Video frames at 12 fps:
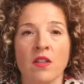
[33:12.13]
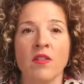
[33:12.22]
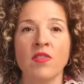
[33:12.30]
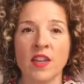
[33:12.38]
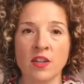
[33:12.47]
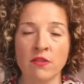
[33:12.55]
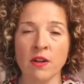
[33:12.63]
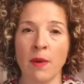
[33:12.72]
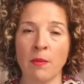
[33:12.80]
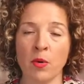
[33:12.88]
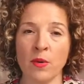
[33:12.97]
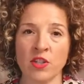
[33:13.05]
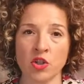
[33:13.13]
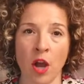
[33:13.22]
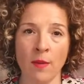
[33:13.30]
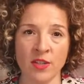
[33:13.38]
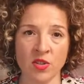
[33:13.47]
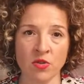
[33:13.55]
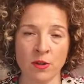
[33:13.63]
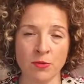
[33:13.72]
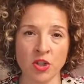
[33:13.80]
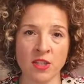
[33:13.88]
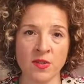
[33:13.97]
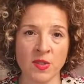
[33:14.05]
the thing to remember with job
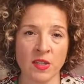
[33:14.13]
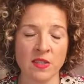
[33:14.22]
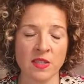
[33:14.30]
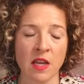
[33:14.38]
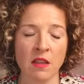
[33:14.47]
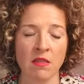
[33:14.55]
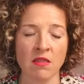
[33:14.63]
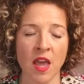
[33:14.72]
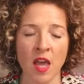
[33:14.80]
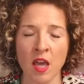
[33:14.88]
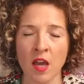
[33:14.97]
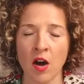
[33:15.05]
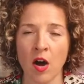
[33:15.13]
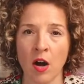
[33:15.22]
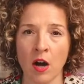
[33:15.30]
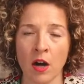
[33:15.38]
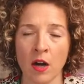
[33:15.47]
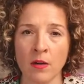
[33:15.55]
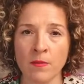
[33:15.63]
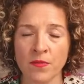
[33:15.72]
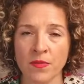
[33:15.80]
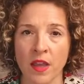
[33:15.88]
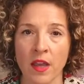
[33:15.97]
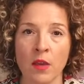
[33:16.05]
descriptions is that they are
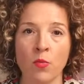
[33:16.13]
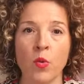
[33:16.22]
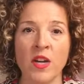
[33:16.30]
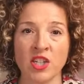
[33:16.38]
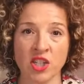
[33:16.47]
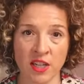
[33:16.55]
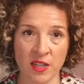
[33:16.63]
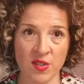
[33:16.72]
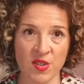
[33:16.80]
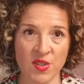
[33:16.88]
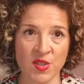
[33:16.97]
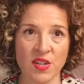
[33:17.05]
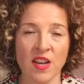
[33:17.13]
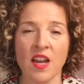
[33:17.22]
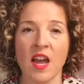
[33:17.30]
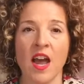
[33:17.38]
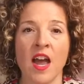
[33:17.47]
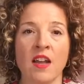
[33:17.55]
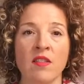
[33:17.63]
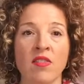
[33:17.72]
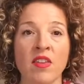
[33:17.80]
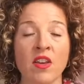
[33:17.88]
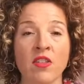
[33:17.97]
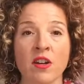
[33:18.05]
a wish list and
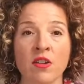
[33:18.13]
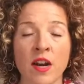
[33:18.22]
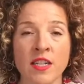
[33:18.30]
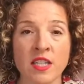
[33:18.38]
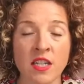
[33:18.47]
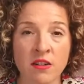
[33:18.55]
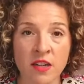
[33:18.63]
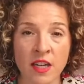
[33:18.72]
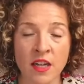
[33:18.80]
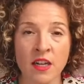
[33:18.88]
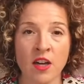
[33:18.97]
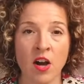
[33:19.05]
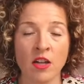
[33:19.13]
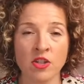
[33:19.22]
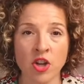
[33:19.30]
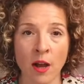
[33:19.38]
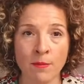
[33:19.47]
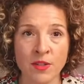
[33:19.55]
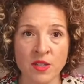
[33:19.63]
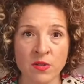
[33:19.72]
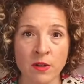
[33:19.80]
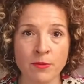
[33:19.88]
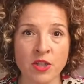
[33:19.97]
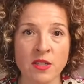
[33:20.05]
think of the criteria on job
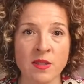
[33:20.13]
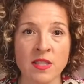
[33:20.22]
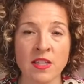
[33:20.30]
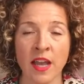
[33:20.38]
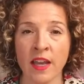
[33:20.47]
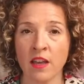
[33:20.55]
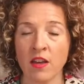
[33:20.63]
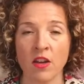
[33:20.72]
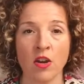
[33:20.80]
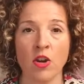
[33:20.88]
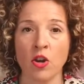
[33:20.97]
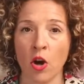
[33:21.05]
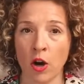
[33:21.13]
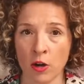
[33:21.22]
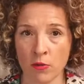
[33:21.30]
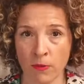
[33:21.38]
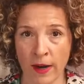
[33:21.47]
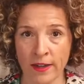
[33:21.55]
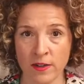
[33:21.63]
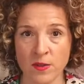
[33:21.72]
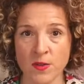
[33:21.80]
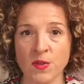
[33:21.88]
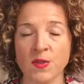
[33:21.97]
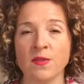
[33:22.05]
descriptions like
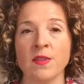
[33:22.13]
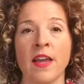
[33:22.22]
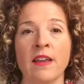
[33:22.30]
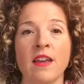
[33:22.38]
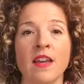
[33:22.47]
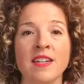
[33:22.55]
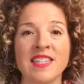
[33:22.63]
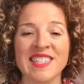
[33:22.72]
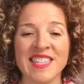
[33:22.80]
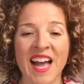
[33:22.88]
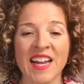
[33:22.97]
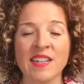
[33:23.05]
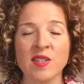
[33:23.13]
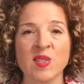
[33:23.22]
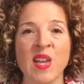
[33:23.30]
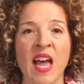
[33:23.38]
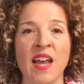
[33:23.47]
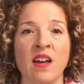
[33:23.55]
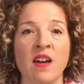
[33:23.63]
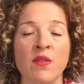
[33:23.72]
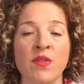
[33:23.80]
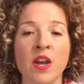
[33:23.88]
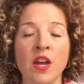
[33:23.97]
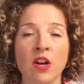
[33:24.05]
guardrails. Like it is not a set
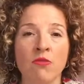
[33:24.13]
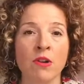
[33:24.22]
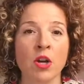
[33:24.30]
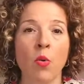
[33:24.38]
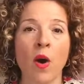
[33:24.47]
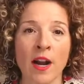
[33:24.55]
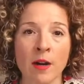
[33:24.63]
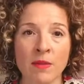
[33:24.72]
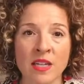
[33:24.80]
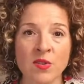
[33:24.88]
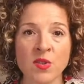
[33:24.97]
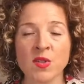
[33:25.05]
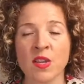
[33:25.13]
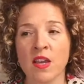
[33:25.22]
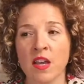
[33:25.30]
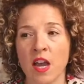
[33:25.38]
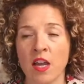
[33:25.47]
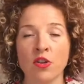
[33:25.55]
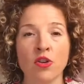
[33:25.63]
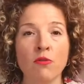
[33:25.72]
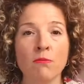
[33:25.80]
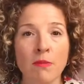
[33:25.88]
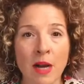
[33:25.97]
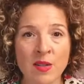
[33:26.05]
of requirements and you
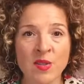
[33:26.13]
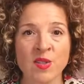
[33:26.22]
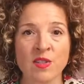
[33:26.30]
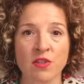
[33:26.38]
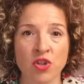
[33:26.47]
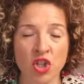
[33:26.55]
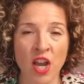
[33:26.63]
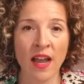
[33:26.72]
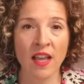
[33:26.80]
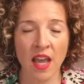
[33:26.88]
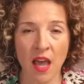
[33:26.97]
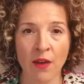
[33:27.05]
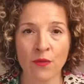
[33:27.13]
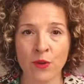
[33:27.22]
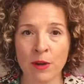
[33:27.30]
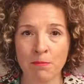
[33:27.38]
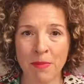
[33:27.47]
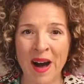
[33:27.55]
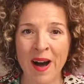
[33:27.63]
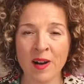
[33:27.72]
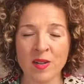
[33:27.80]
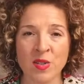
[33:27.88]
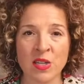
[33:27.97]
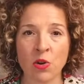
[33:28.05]
must check every
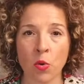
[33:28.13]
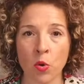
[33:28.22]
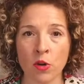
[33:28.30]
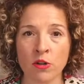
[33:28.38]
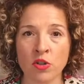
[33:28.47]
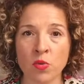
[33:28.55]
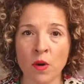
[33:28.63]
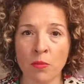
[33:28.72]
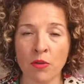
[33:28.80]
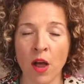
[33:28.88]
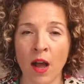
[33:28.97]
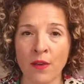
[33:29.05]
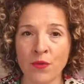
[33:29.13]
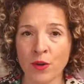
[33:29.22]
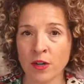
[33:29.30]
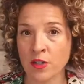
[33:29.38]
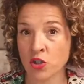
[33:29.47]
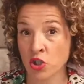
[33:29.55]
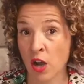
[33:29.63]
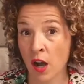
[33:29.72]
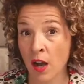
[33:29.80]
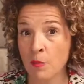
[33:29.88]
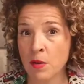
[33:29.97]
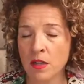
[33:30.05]
box in order to apply for a
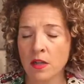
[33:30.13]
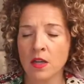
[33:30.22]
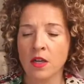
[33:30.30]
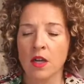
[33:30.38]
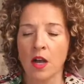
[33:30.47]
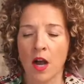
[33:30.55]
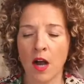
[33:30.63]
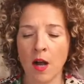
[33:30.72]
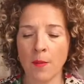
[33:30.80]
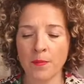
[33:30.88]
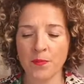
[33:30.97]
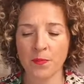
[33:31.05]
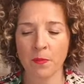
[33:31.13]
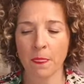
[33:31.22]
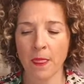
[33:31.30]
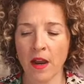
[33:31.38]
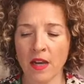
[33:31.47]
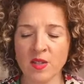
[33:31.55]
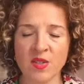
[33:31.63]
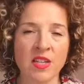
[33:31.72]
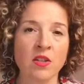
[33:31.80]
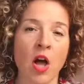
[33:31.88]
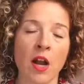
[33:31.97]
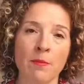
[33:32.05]
job. Um, I see
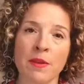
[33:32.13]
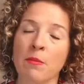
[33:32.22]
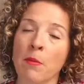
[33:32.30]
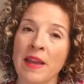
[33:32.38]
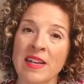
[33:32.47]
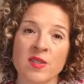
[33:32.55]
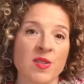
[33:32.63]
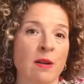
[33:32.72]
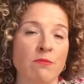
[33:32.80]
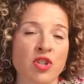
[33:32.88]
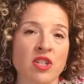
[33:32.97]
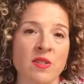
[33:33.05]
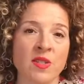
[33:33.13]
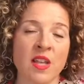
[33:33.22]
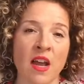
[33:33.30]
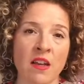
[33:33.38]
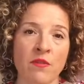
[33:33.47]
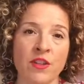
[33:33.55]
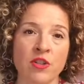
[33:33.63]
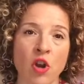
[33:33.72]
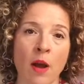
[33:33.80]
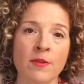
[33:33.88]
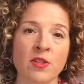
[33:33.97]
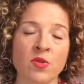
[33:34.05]
a lot of people make assumptions that if the
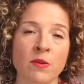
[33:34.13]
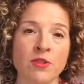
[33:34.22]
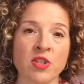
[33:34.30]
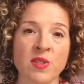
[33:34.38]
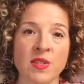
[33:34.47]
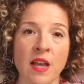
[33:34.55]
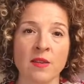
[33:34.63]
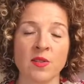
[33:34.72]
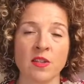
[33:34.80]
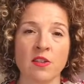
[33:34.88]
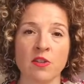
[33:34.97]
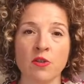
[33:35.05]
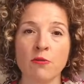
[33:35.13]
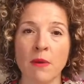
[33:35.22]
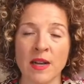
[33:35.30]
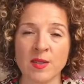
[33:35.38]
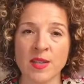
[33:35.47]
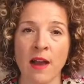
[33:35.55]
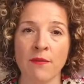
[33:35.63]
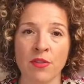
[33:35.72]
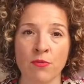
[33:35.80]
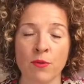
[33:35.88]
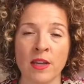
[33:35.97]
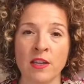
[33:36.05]
job description says you must have
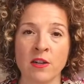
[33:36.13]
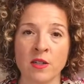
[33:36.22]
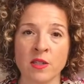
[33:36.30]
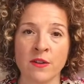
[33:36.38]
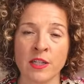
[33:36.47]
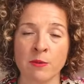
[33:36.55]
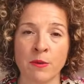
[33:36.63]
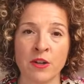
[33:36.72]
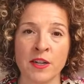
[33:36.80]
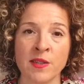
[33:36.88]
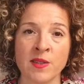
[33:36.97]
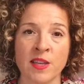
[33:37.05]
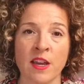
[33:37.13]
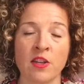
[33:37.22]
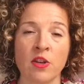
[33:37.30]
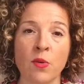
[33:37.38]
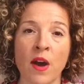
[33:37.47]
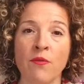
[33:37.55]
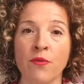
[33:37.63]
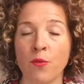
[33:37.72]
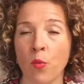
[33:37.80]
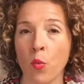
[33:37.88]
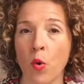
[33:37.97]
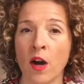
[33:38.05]
three years of experience and you have
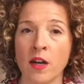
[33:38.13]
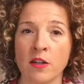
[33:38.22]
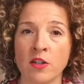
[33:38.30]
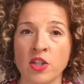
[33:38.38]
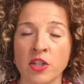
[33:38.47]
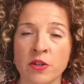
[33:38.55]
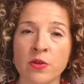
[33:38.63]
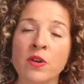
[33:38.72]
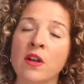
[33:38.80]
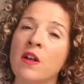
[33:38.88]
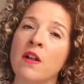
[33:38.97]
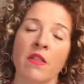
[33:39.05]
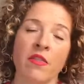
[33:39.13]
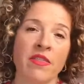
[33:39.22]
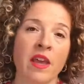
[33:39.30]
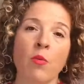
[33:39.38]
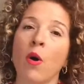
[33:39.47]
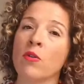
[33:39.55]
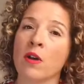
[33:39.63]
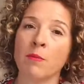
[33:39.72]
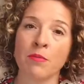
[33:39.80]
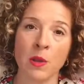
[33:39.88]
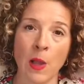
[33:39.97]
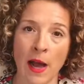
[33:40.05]
one or two, they won't
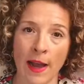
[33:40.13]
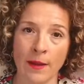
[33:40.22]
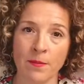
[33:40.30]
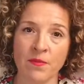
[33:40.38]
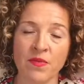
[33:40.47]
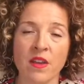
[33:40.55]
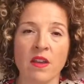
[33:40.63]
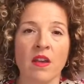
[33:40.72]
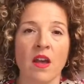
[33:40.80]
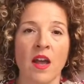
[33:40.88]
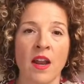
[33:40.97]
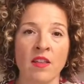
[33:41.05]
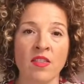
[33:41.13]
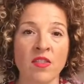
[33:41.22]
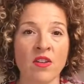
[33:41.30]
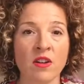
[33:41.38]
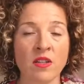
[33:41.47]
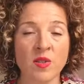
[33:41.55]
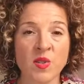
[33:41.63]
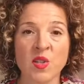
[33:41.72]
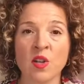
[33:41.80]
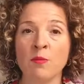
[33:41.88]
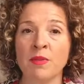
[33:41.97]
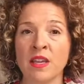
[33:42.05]
apply. And I think there can
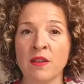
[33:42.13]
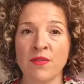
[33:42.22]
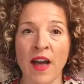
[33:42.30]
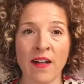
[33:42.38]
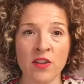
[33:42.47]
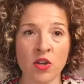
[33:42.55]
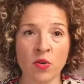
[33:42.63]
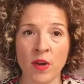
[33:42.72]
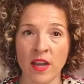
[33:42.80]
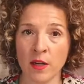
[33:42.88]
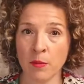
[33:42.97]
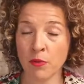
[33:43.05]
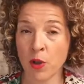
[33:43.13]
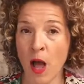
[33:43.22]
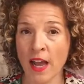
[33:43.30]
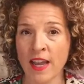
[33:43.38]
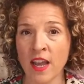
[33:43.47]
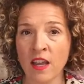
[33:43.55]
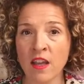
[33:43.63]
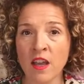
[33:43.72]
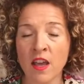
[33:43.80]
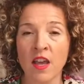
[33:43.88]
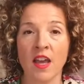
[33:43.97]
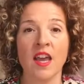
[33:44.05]
still be value in applying
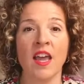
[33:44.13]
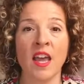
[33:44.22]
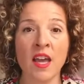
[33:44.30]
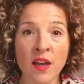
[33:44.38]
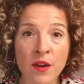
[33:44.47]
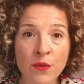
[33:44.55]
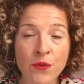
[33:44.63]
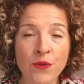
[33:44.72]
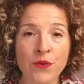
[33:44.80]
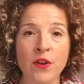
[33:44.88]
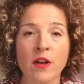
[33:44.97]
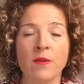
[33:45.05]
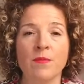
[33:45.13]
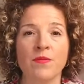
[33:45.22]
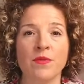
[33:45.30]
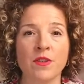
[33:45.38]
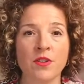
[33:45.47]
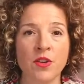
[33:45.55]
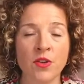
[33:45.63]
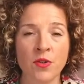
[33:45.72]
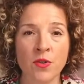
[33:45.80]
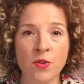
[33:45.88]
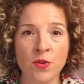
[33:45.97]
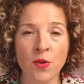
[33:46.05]
if
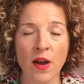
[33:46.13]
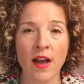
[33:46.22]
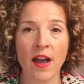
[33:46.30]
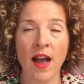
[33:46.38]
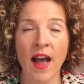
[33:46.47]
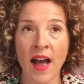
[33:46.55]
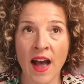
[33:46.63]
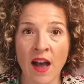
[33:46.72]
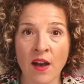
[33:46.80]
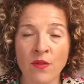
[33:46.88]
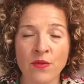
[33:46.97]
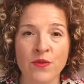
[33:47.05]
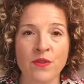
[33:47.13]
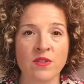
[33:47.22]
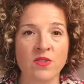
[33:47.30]
you have